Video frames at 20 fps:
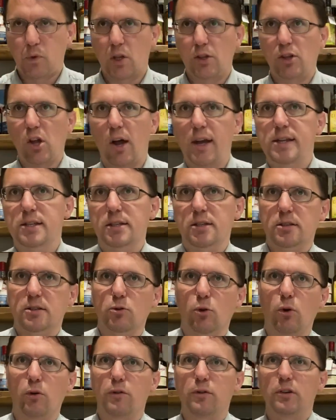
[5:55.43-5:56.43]
Nice
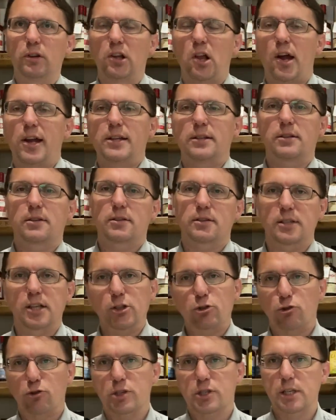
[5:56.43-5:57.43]
sort of light
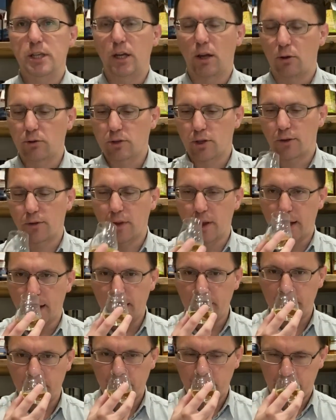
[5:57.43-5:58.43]
citrusy note on
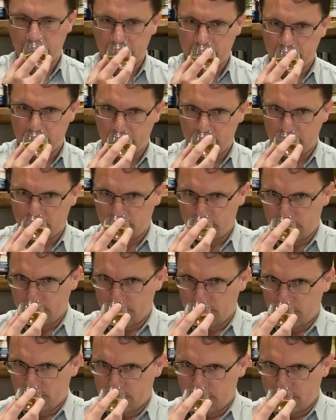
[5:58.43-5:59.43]
there.
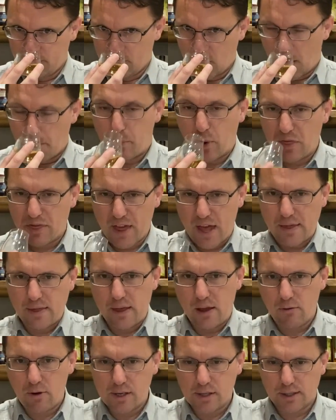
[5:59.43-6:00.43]
But then
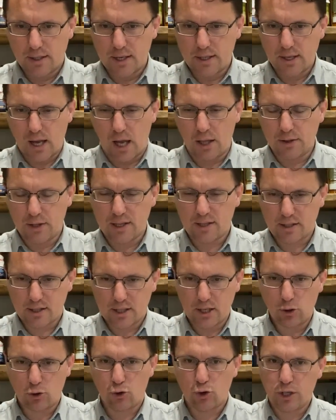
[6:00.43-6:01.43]
there is this
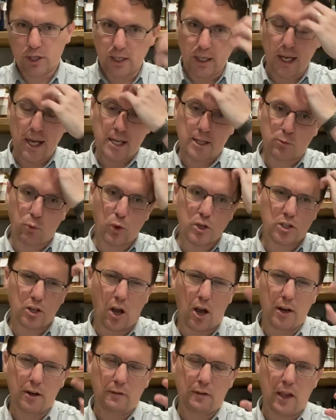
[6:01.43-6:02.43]
citrusiness, which
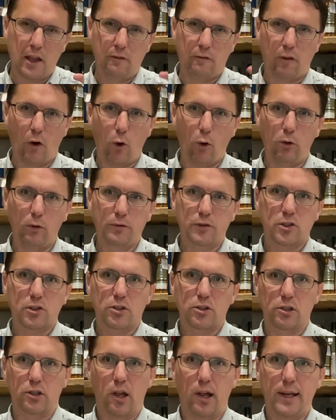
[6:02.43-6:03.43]
kind of evolves
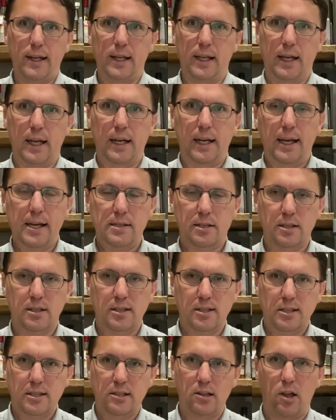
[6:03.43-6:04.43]
slightly, and it gets a
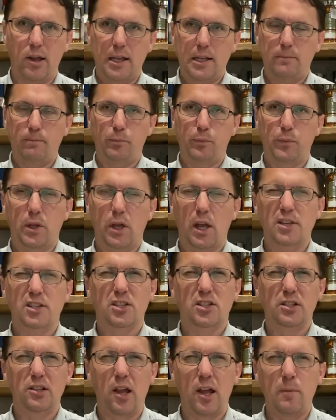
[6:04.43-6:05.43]
slight
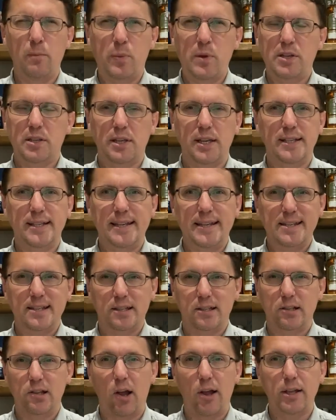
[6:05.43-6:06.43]
biscuity,
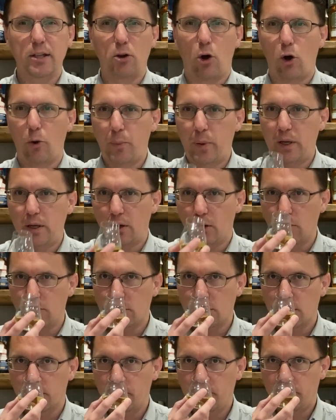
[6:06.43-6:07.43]
slight hoppy
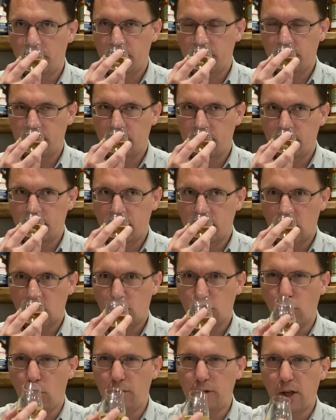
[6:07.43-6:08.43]
note.
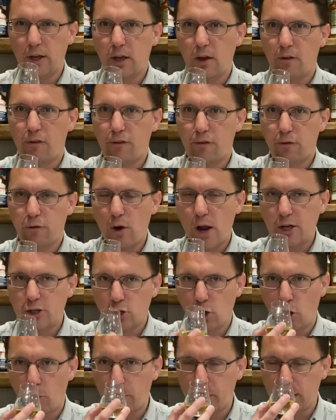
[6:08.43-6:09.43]
Sort of like a
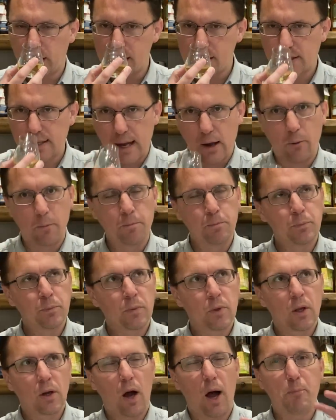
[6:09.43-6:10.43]
fresh hoppiness. Now,
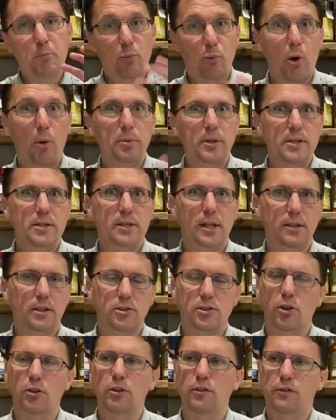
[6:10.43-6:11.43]
I probably said
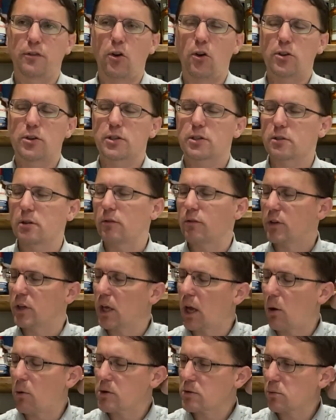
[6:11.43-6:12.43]
this on the first
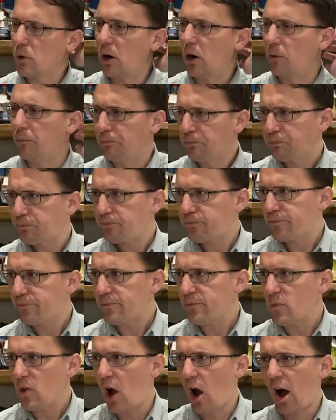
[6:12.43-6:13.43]
video as well.
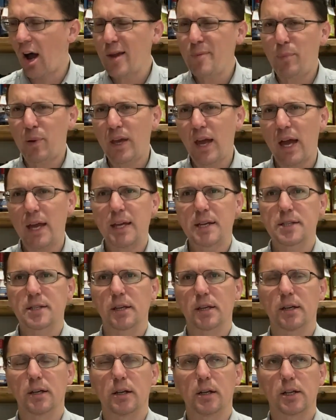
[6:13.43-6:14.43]
IPA is
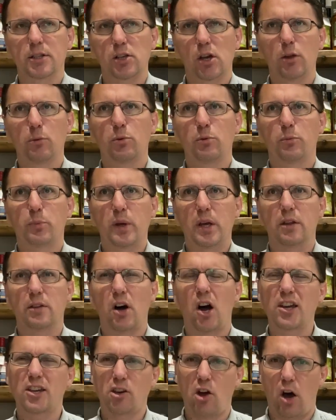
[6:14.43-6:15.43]
a type of beer
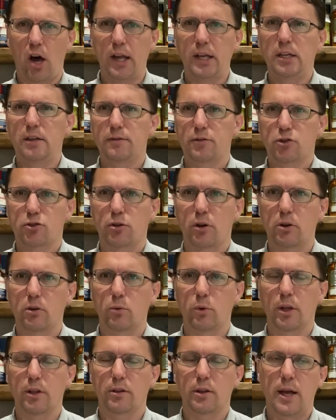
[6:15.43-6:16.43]
that I kind of struggle
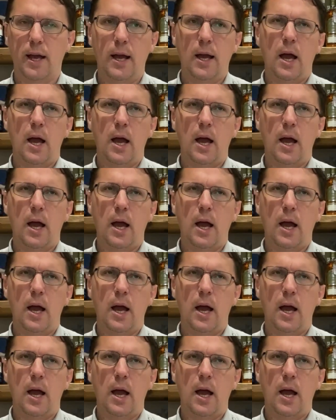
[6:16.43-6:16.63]
with.